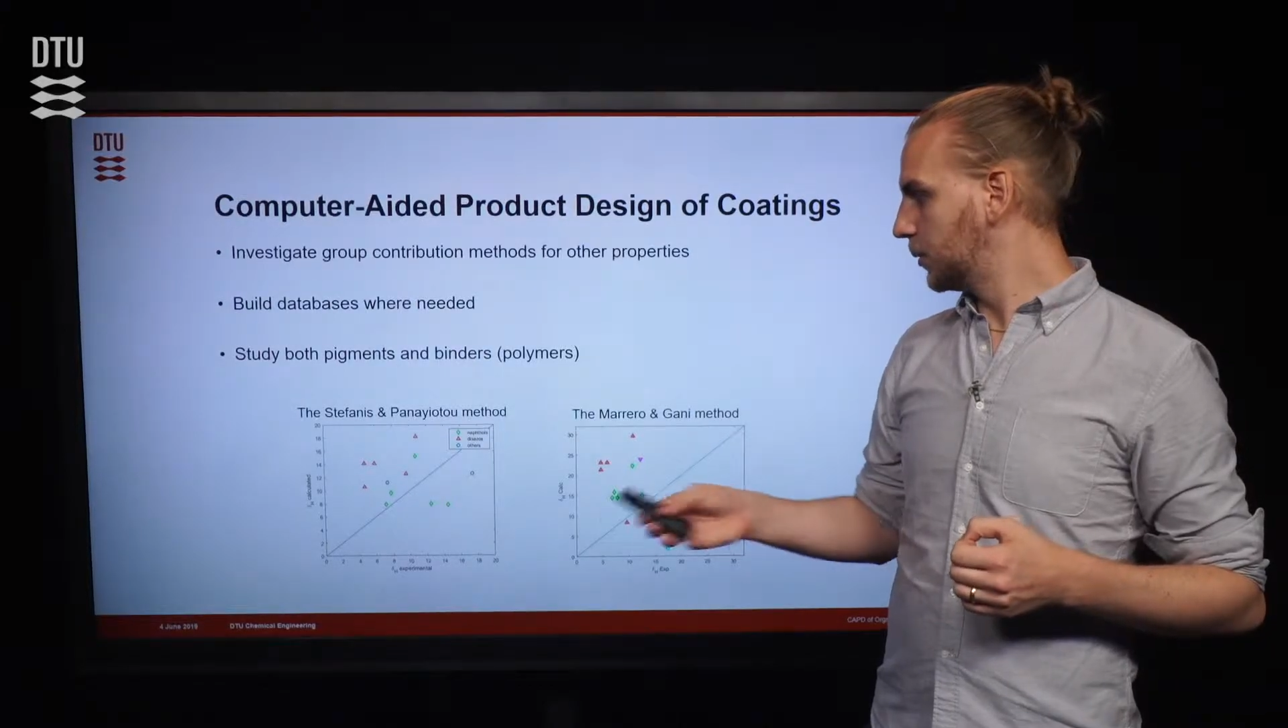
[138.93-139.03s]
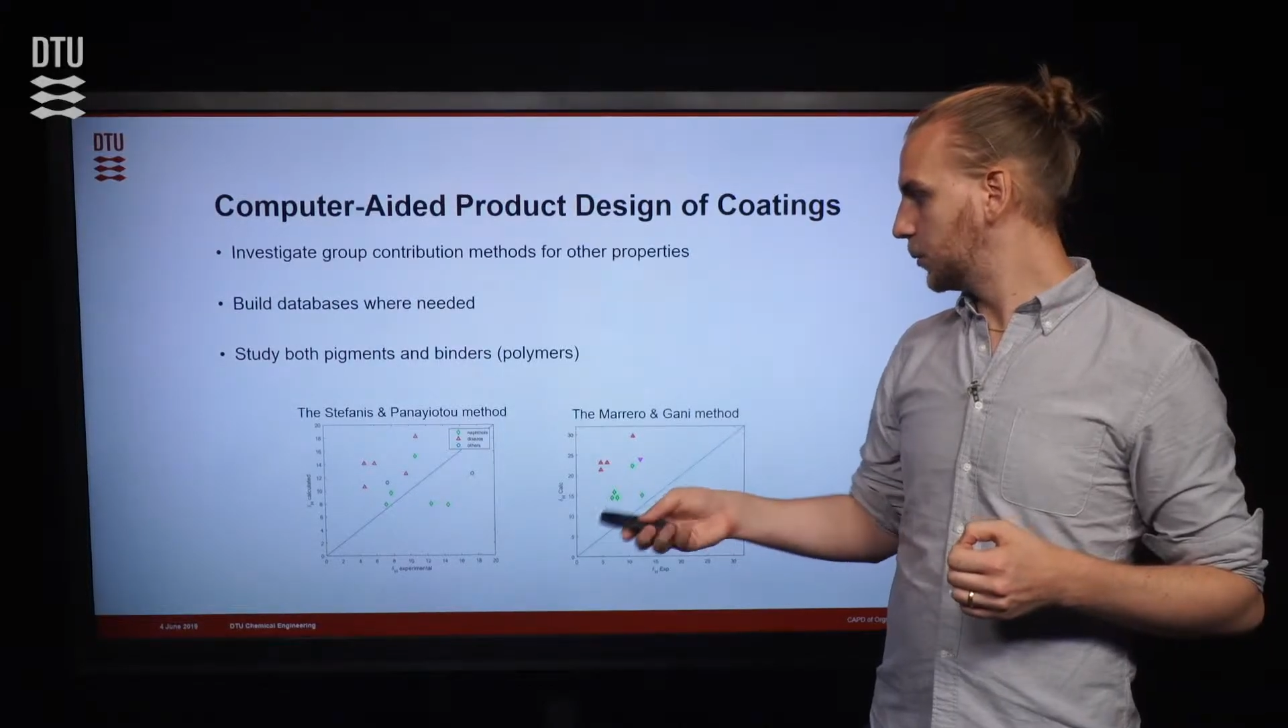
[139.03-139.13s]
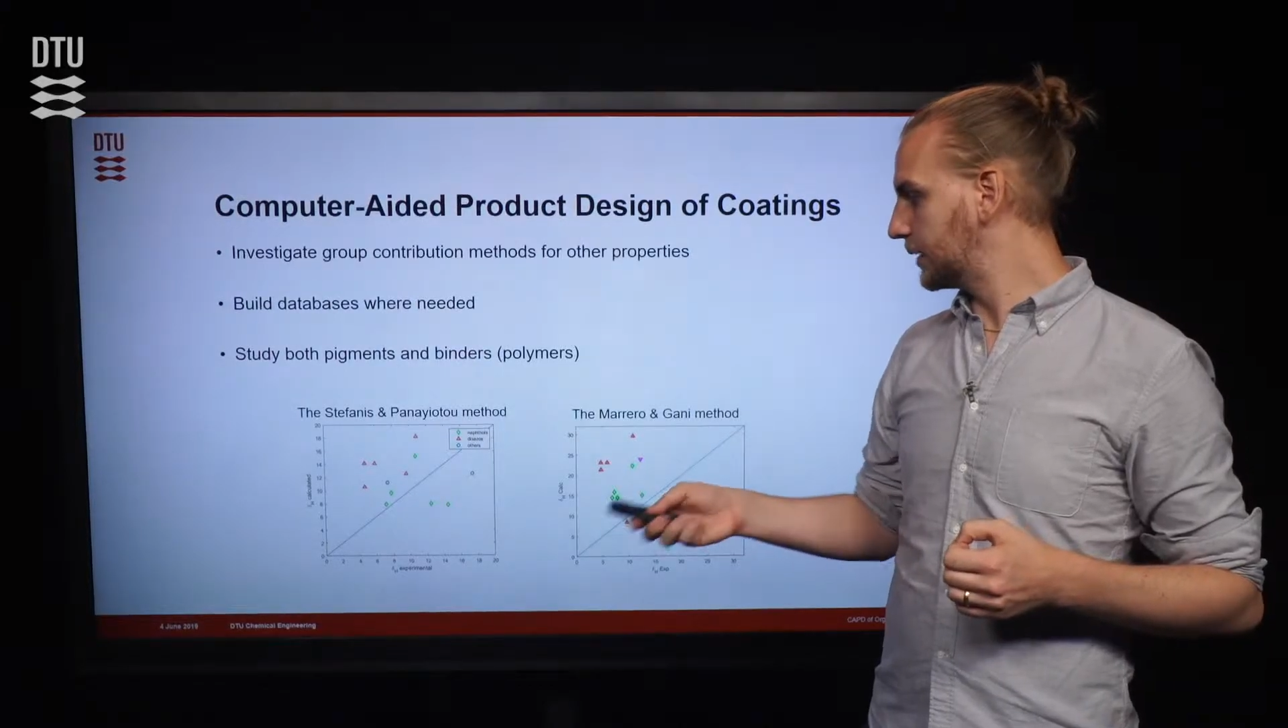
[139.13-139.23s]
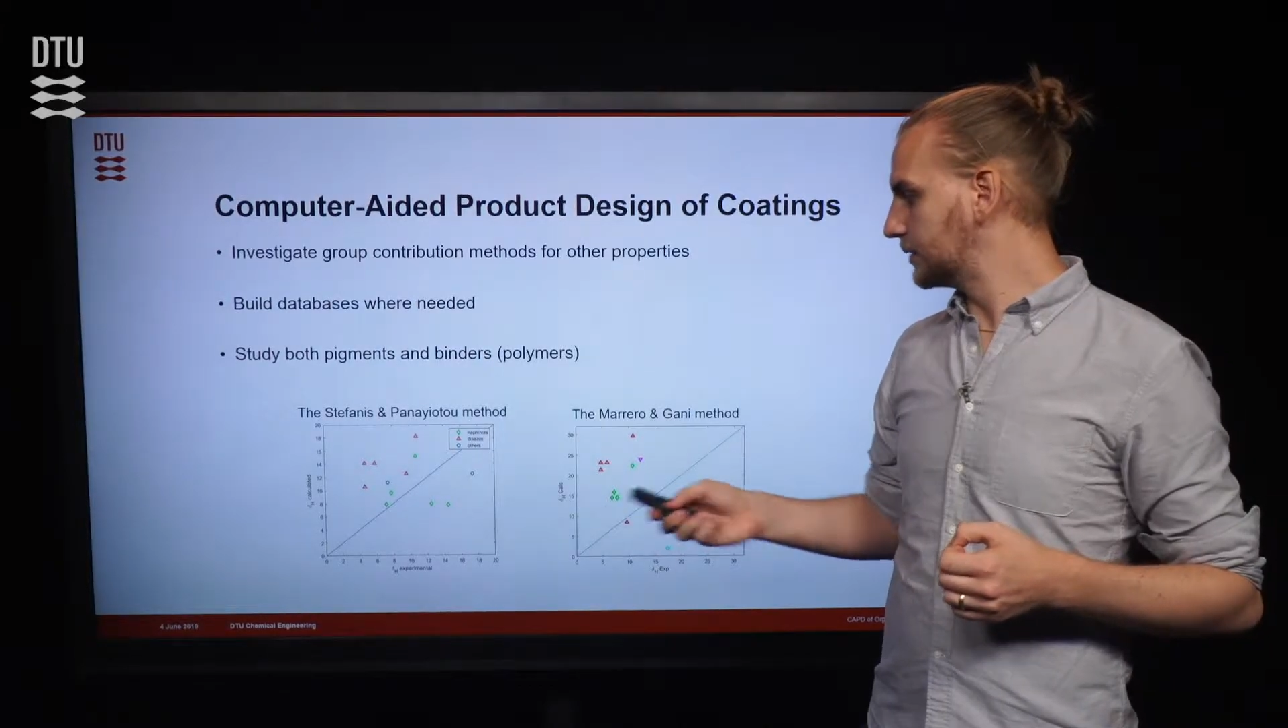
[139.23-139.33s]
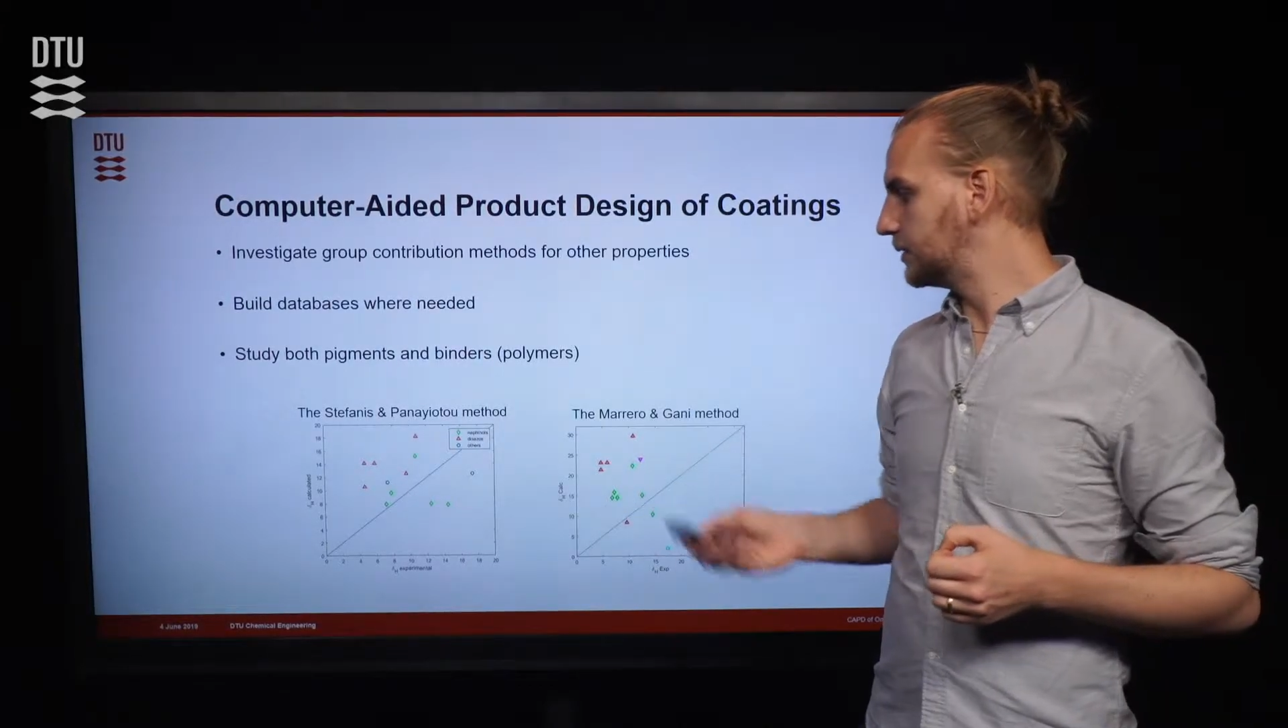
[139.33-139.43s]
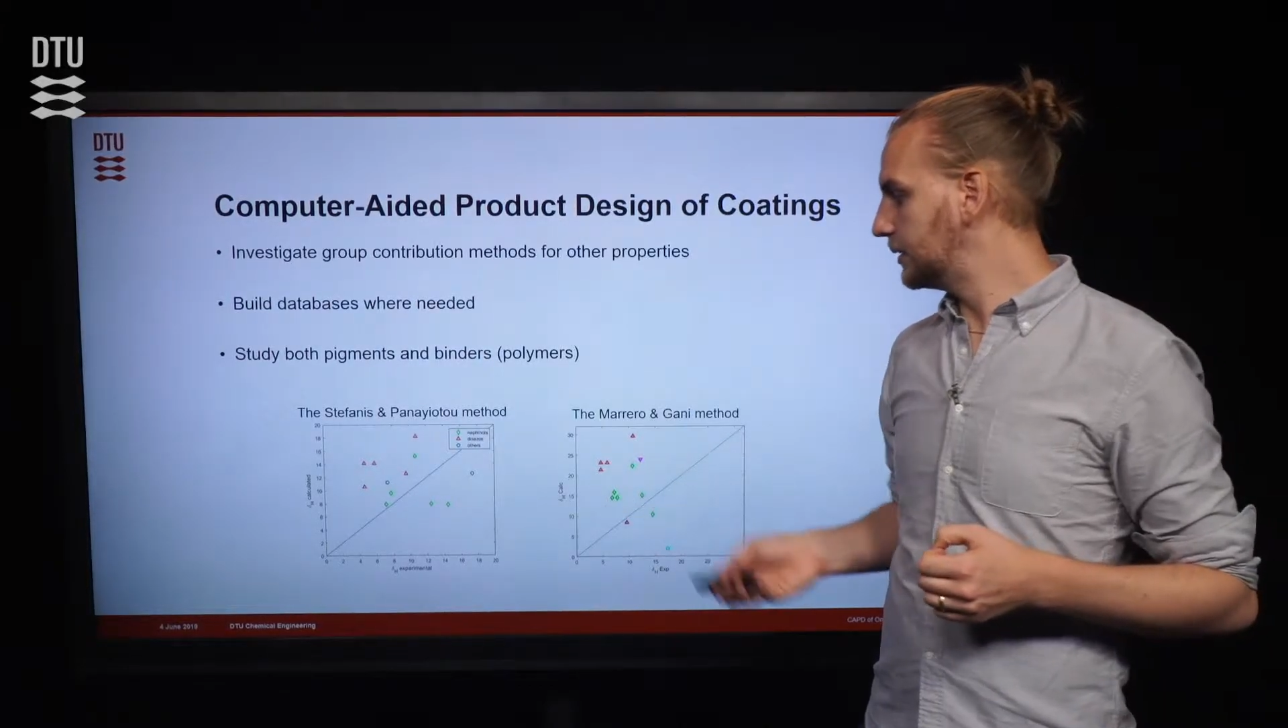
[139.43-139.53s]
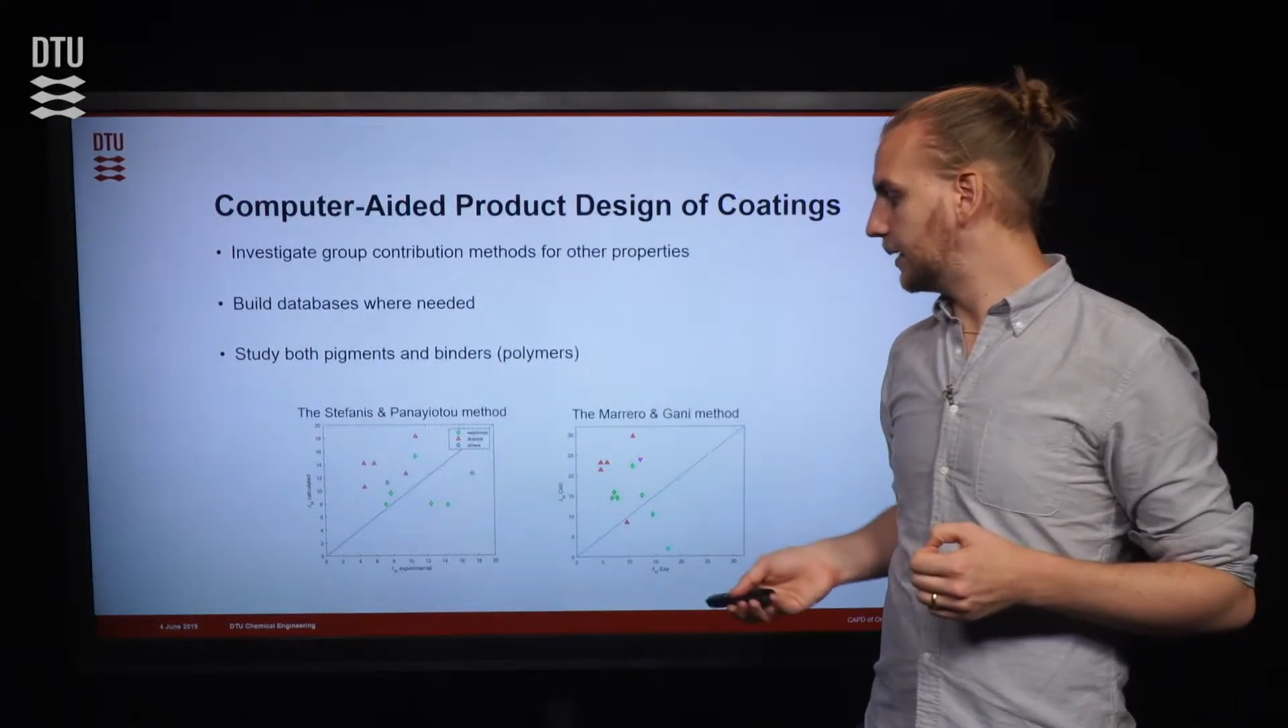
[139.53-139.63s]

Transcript: we can see